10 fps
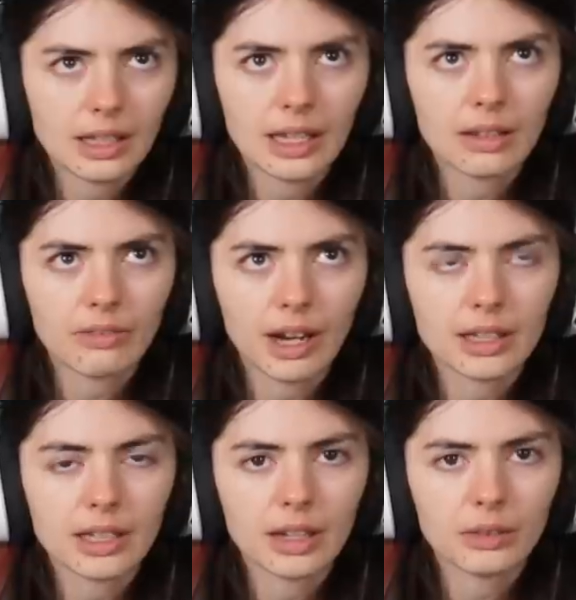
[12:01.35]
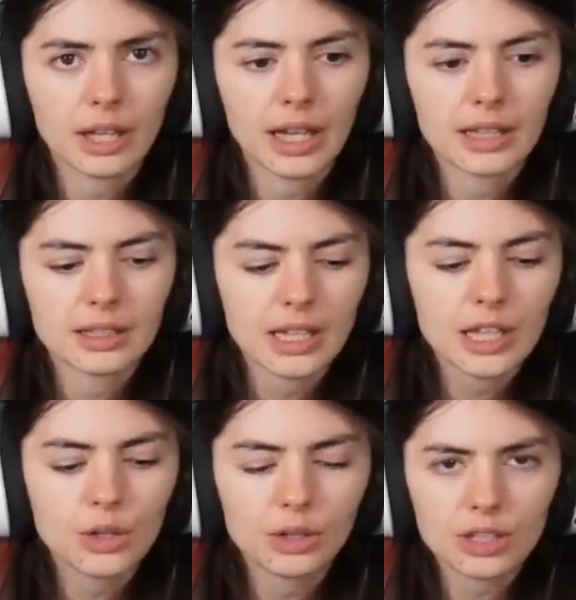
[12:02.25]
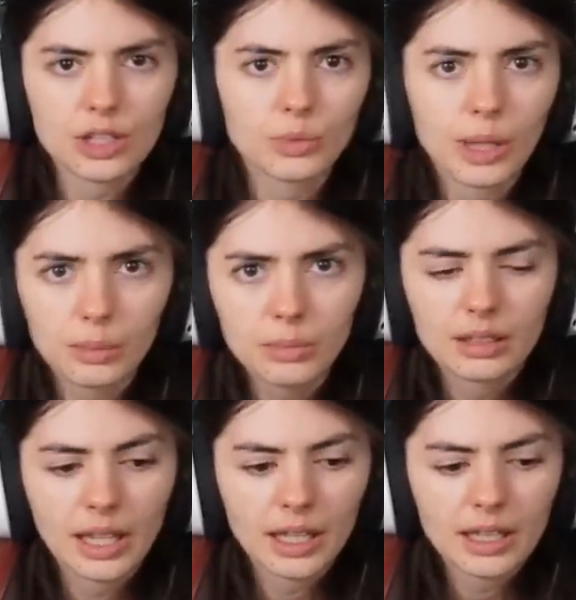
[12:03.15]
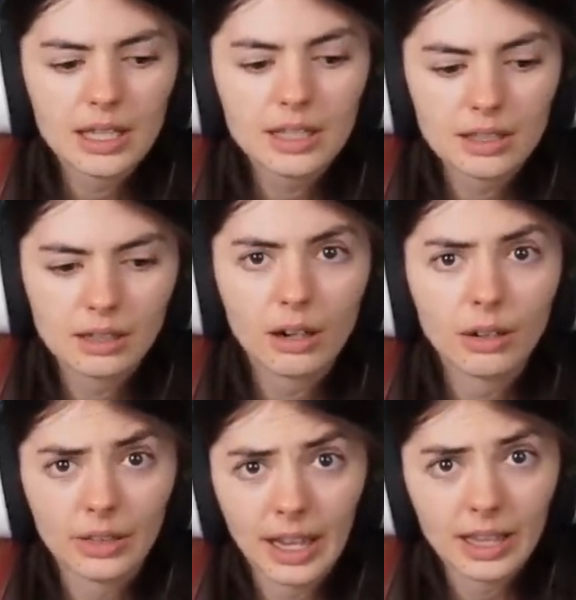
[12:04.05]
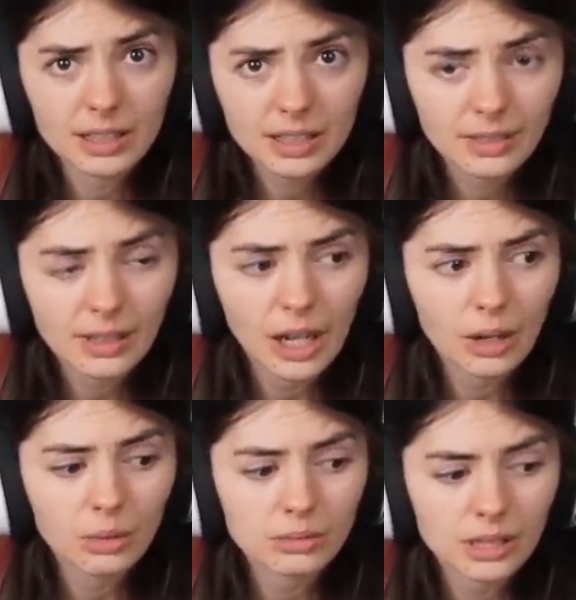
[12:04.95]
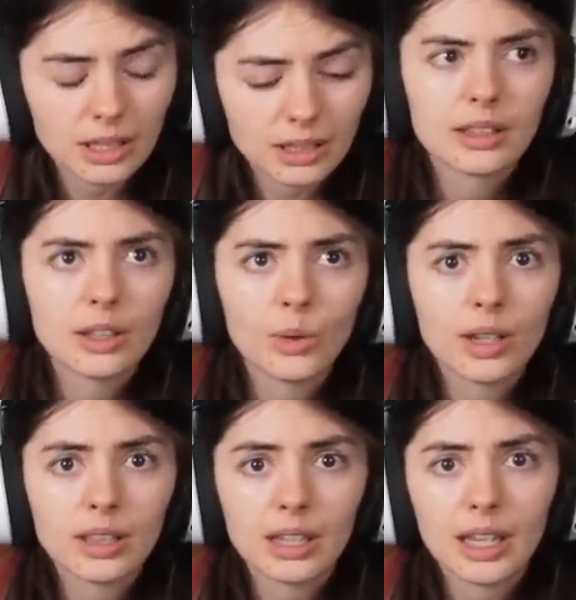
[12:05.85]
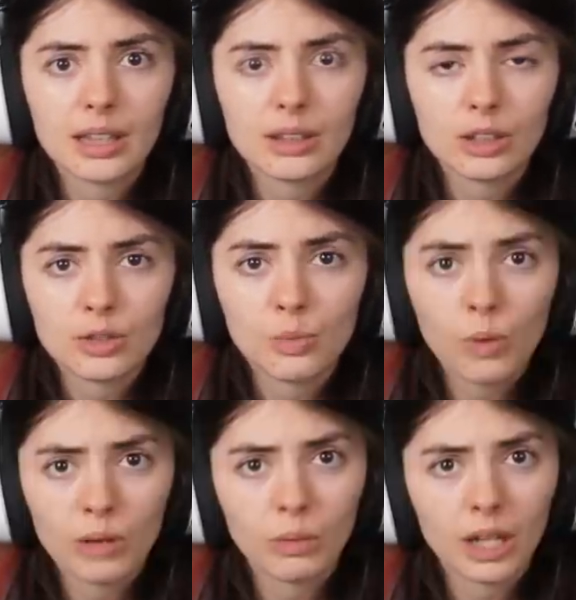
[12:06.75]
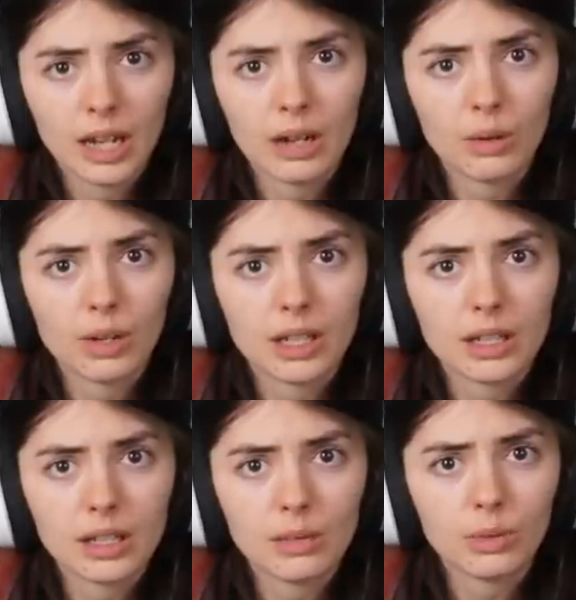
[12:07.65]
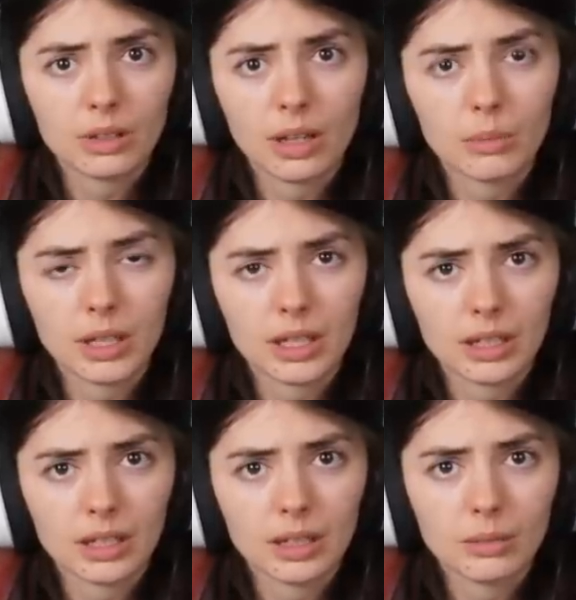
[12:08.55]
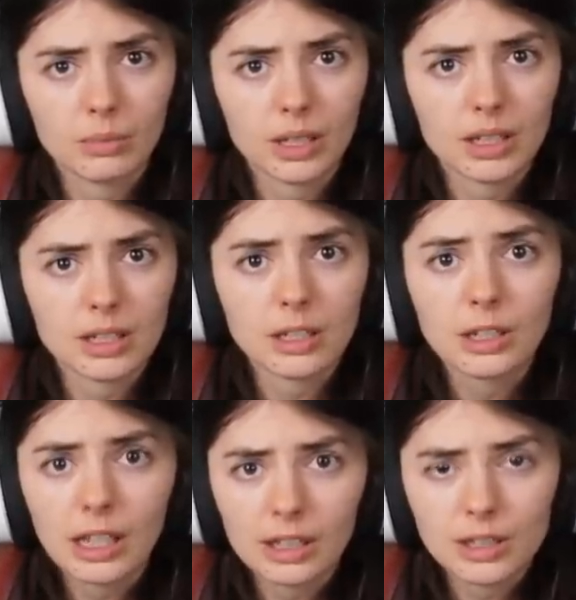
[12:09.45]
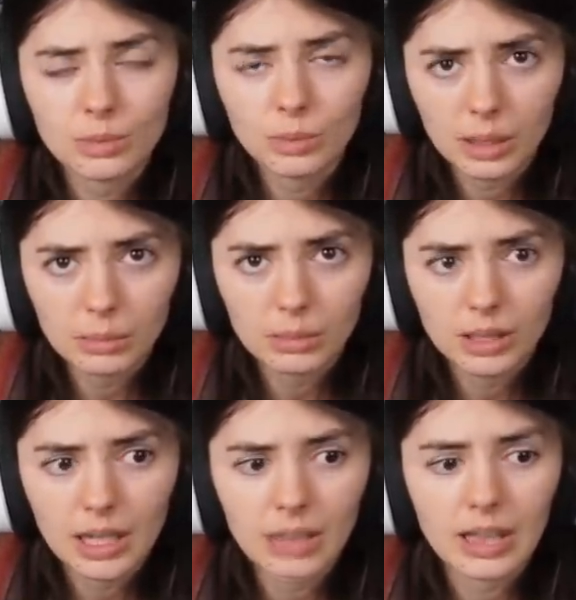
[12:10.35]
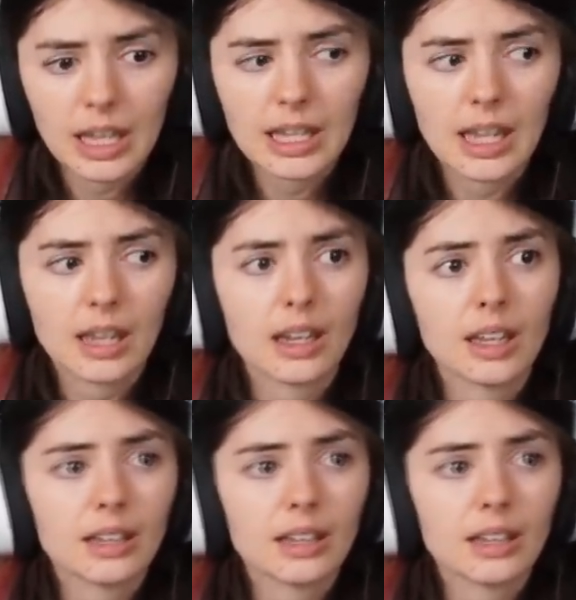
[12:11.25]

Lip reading: end, finding out that he couldn't swim, like he did all that, not only knowing the end, there's one way out and he would not be getting it because he can't swim and they can't,